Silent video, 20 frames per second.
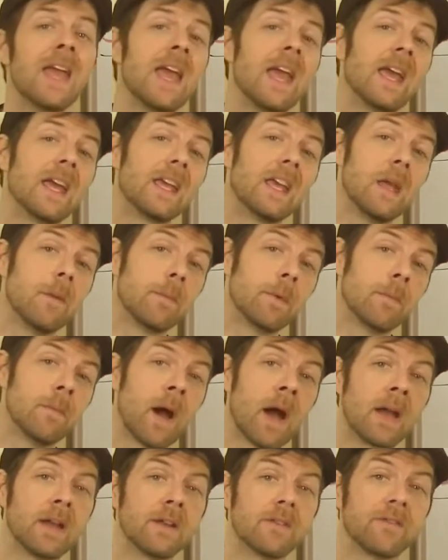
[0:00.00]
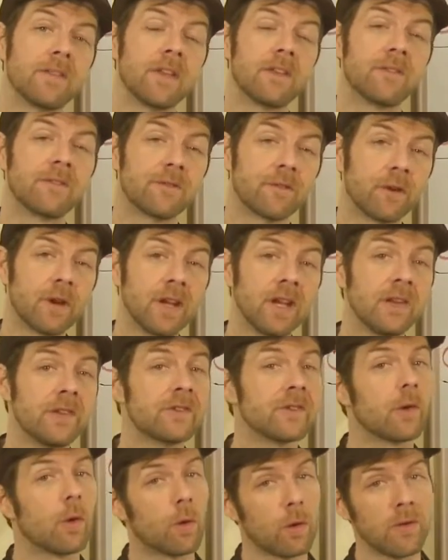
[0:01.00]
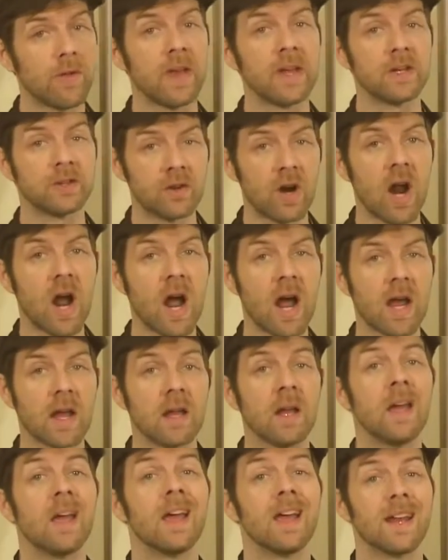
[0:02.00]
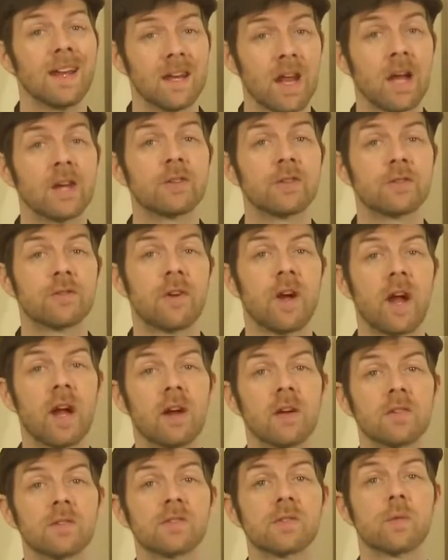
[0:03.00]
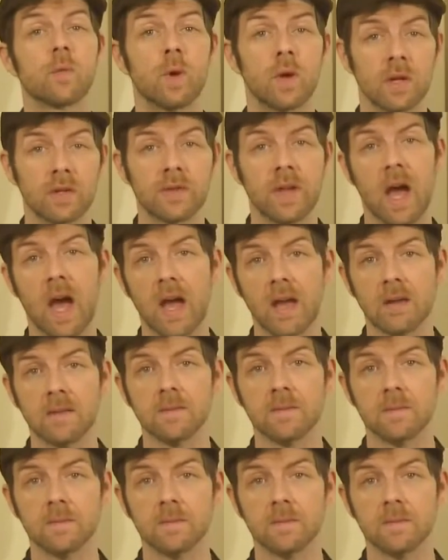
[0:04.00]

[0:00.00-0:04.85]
And keep in mind, if they freeze or they dry, nitrifiers will die.